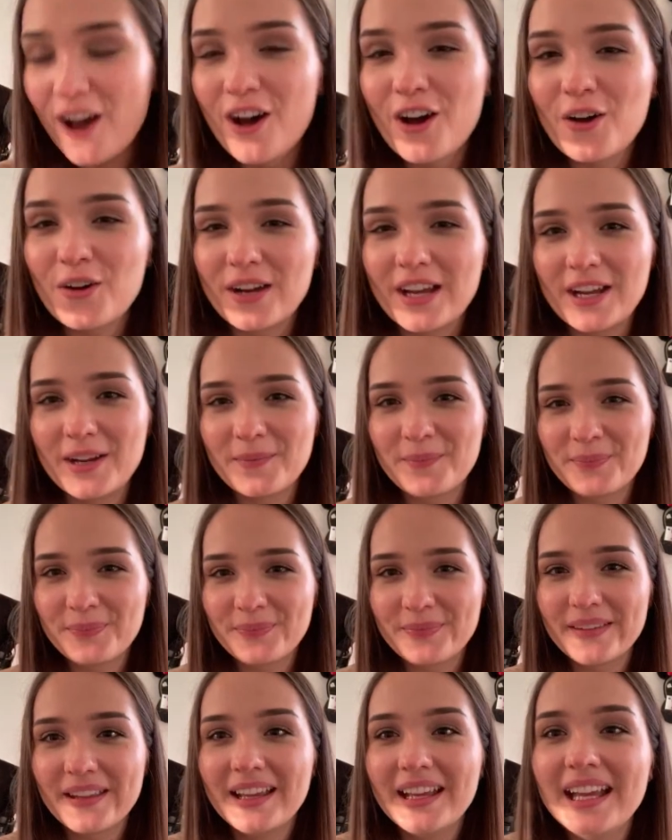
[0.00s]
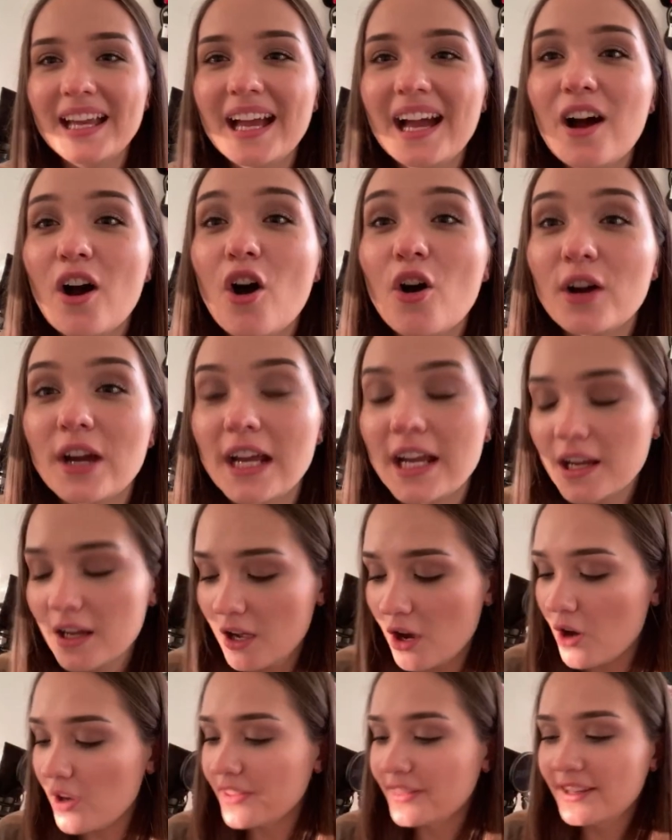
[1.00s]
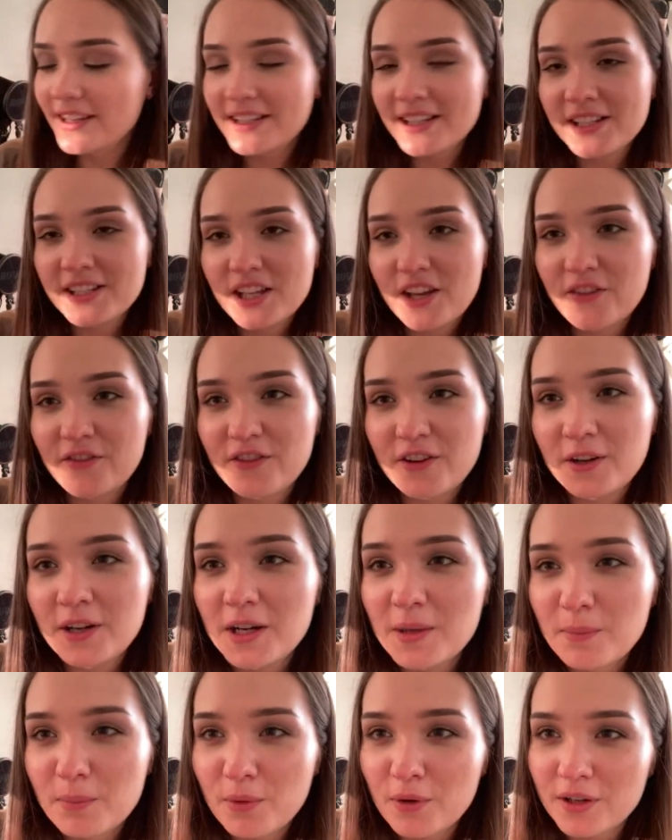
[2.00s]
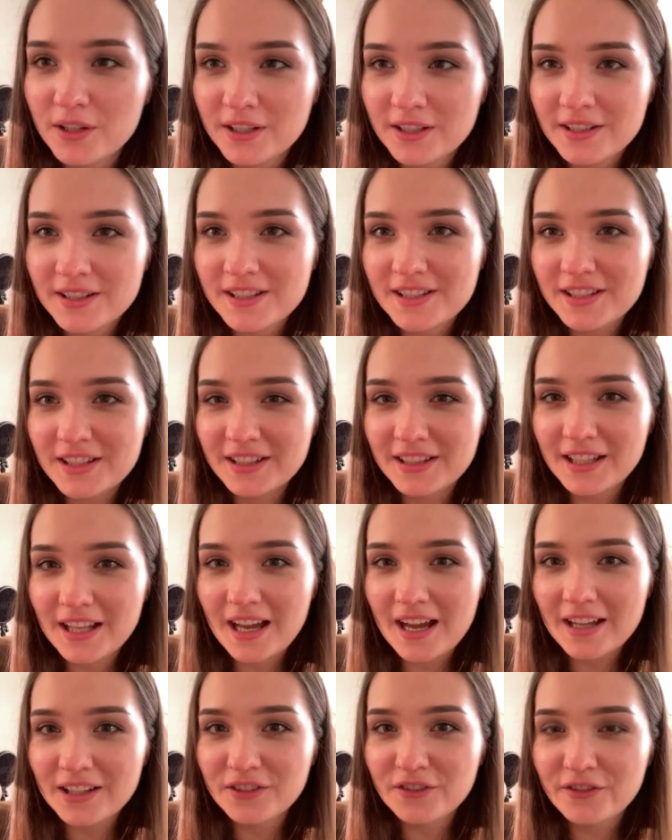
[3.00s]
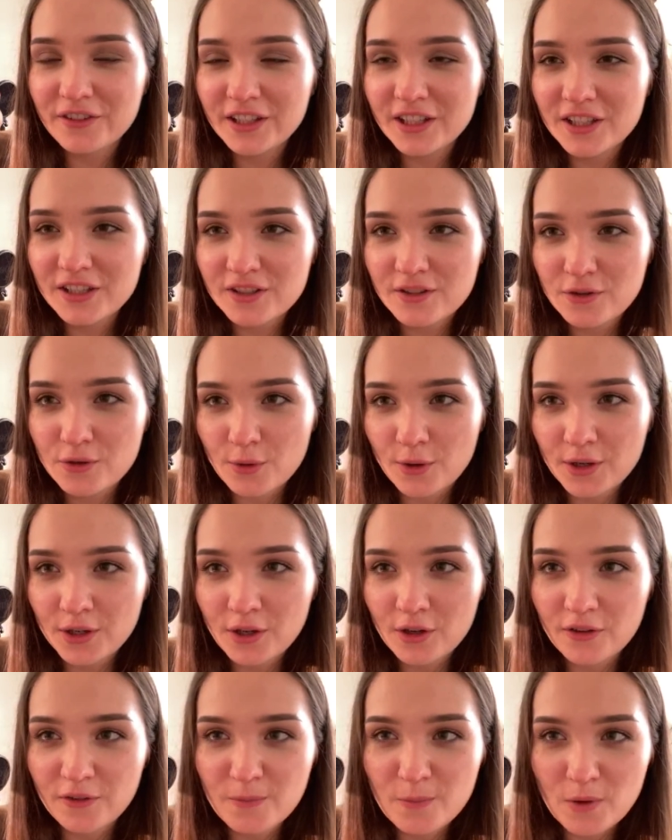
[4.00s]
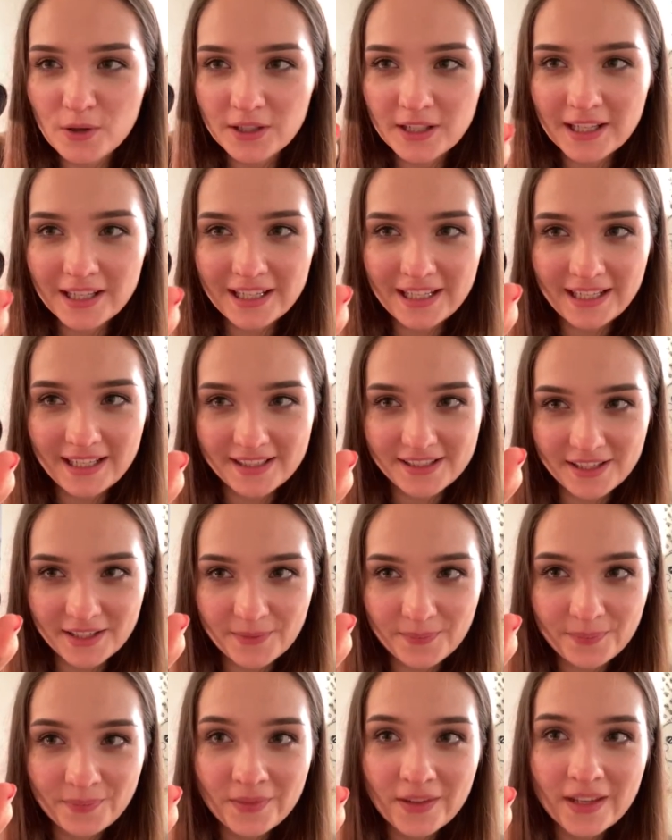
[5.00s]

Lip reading: Okay. Okay, this is a very important unfinished drawing of Mona Lisa.